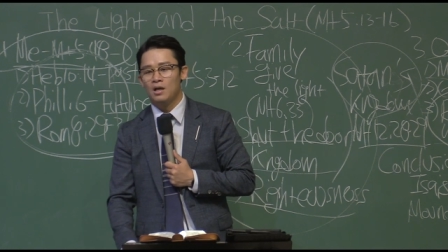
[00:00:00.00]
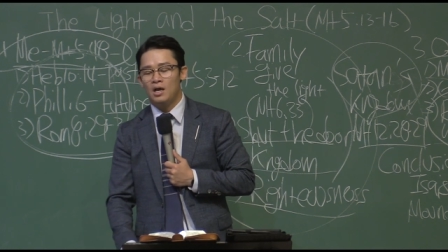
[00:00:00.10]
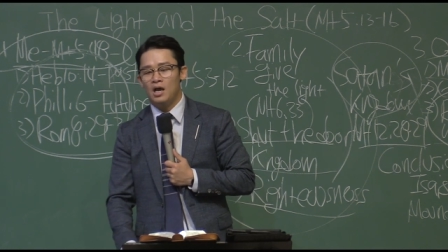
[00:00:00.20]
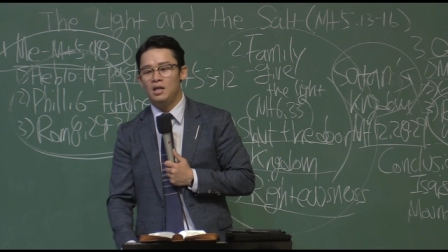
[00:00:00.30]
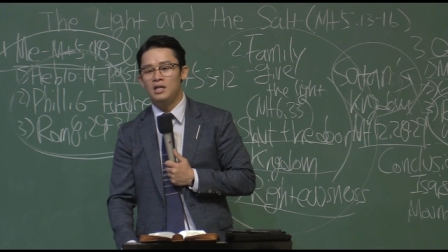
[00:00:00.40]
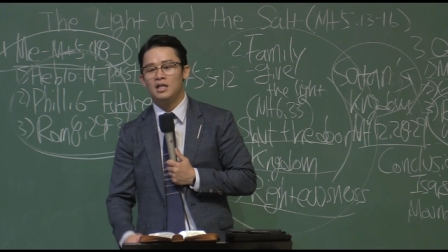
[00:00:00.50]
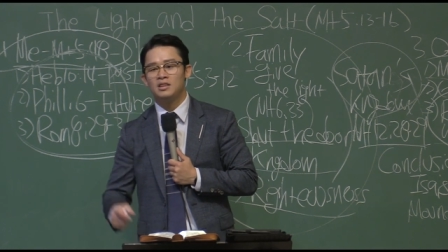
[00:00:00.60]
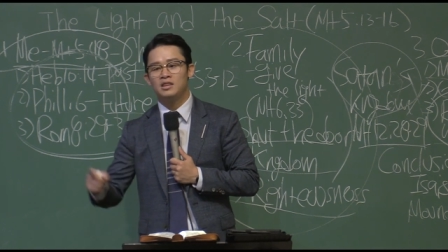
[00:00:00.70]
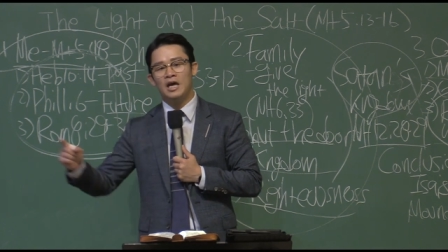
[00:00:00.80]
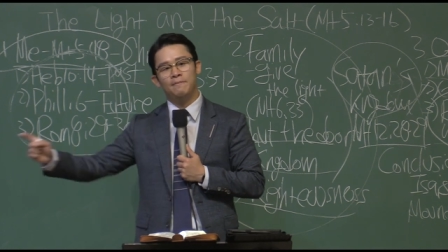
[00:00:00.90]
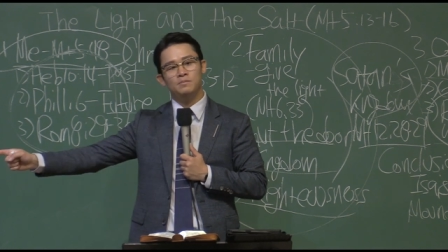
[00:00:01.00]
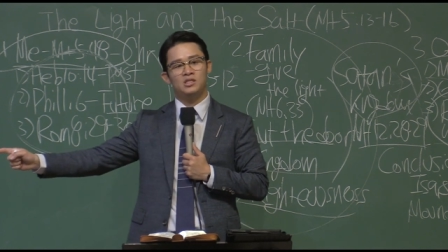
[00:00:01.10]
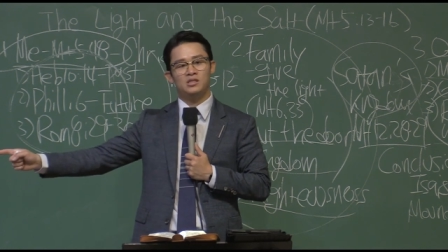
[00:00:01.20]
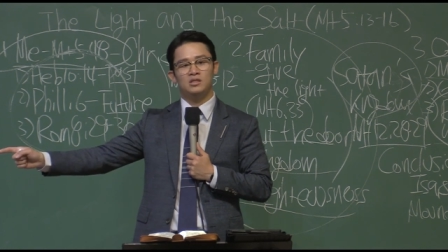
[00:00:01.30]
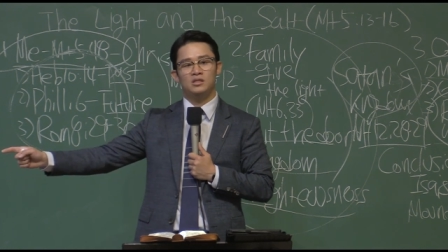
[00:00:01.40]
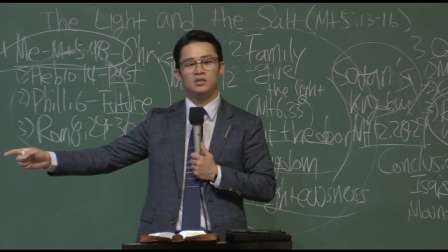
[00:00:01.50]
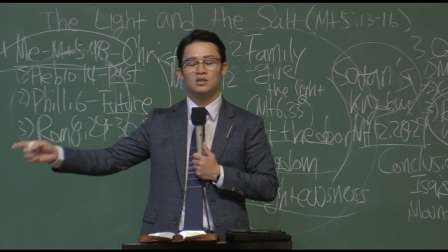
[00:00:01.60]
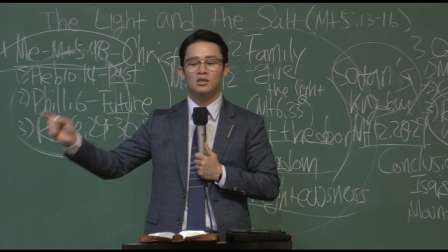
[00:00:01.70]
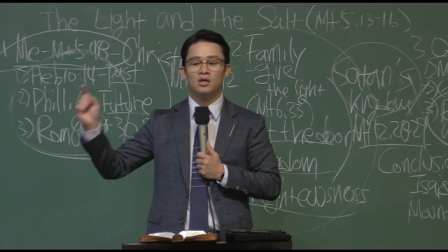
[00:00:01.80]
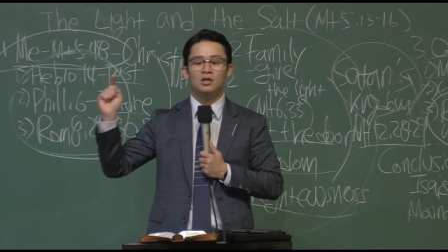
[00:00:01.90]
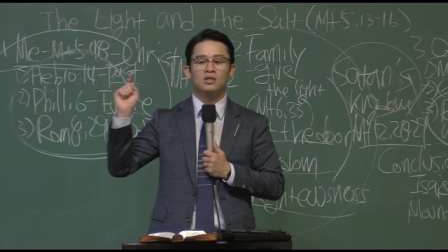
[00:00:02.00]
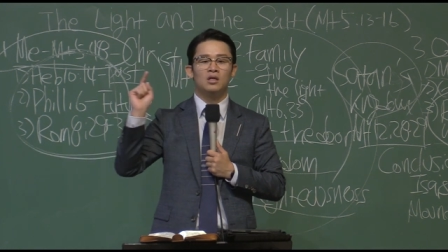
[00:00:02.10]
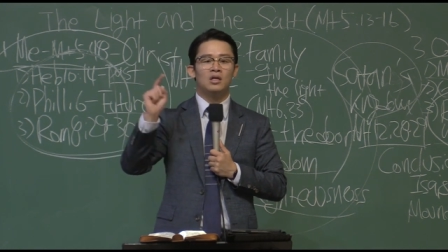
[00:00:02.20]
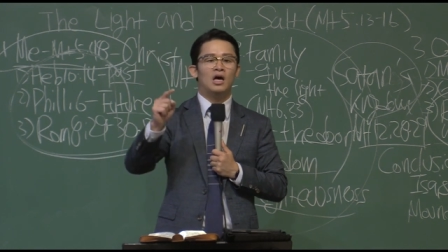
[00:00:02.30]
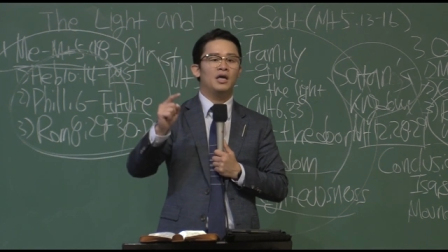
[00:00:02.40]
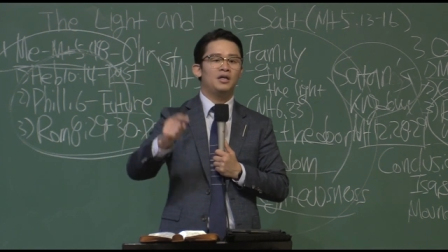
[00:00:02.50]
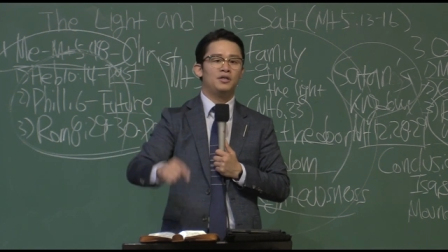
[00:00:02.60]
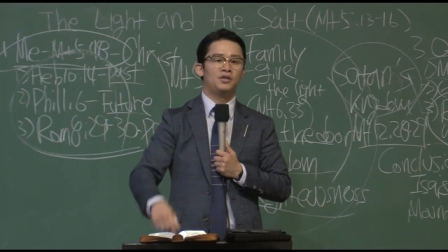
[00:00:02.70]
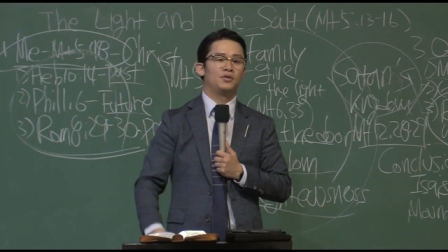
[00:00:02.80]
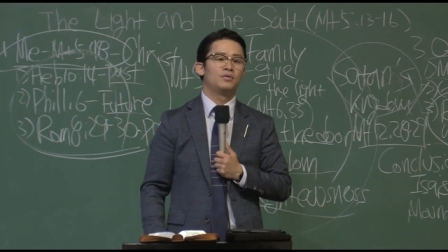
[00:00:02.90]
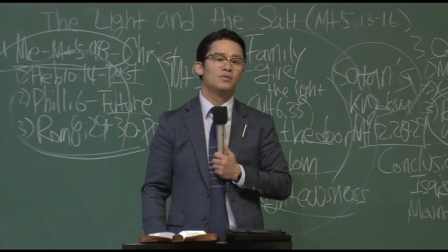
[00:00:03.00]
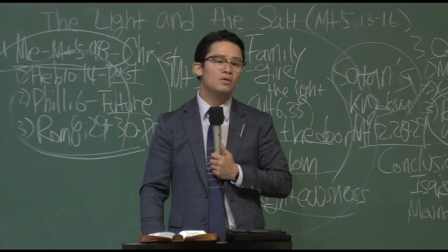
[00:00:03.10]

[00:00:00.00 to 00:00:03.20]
and let them see the light in you.